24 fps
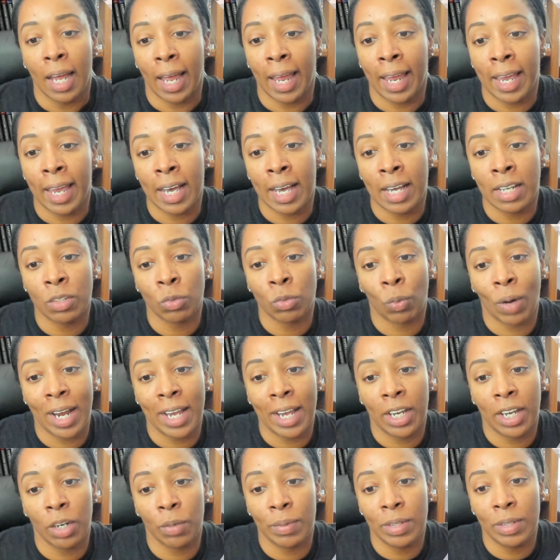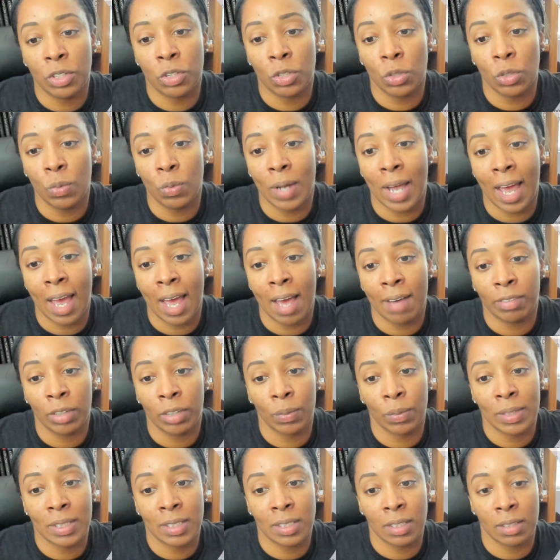and right here we do have a
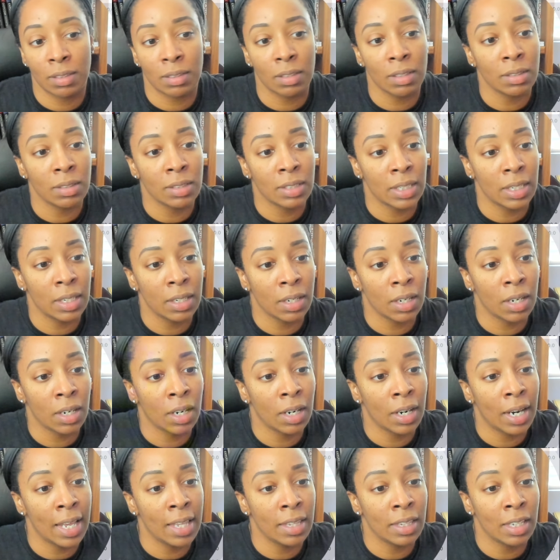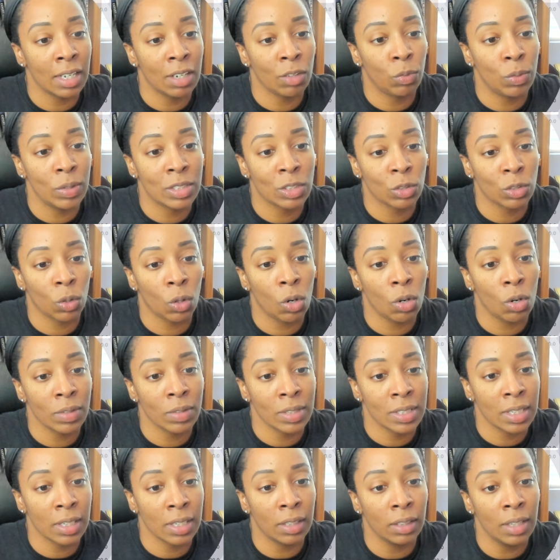resistance here, and then if we scroll over
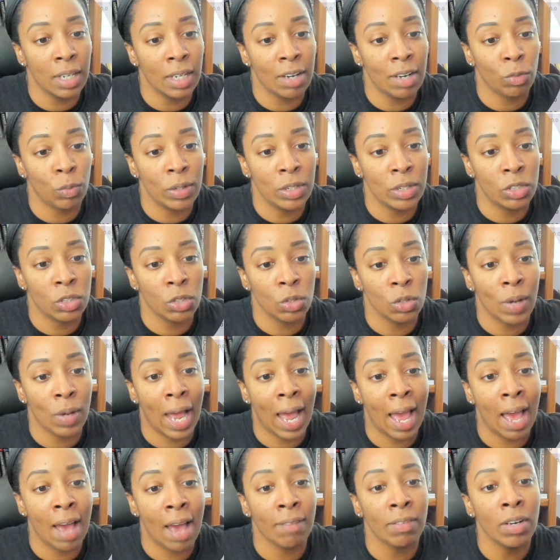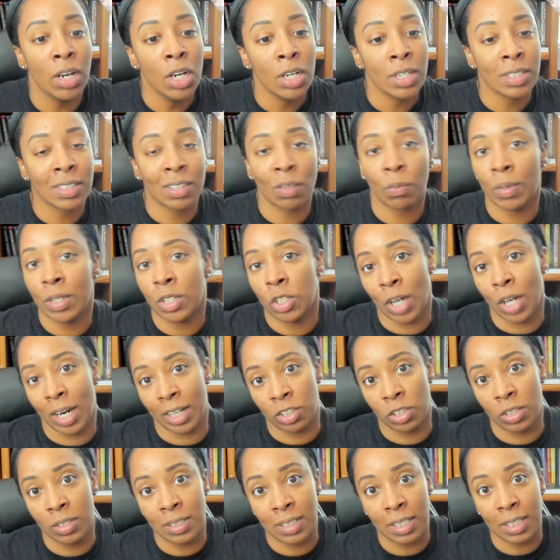to the left, we do have some
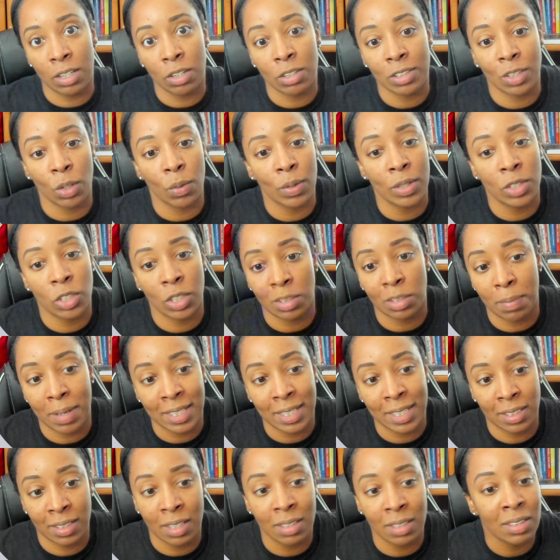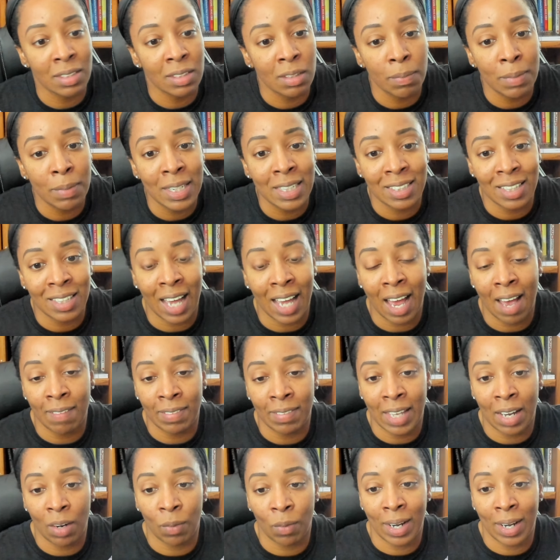rejections here, so it just makes sense to me to have
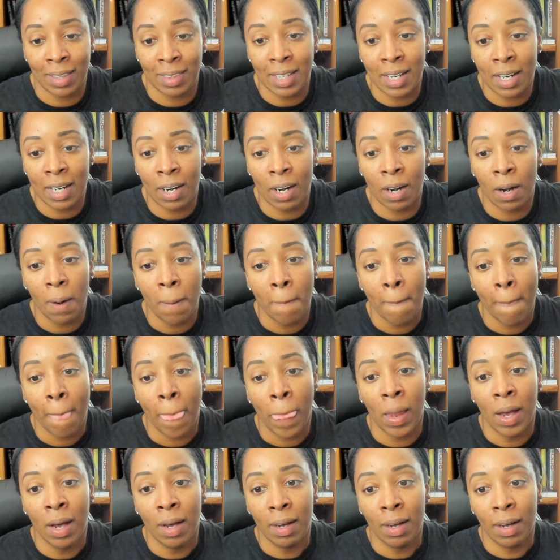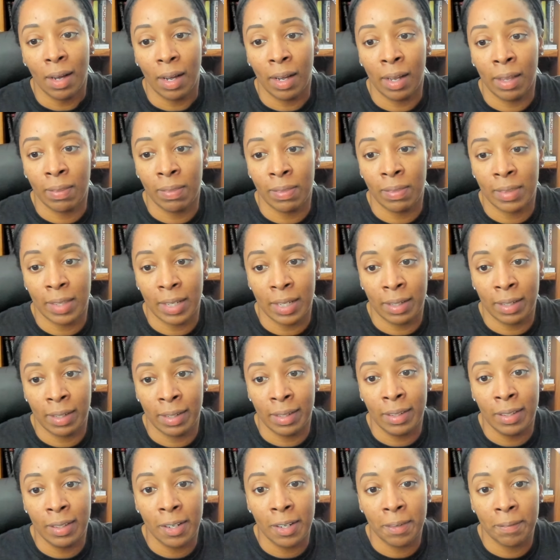that right there. And
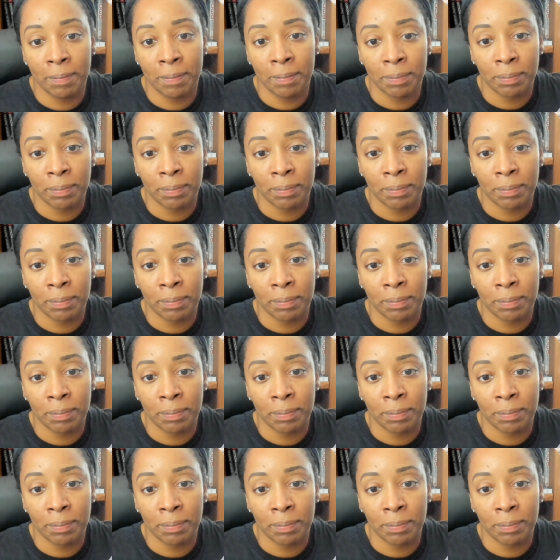then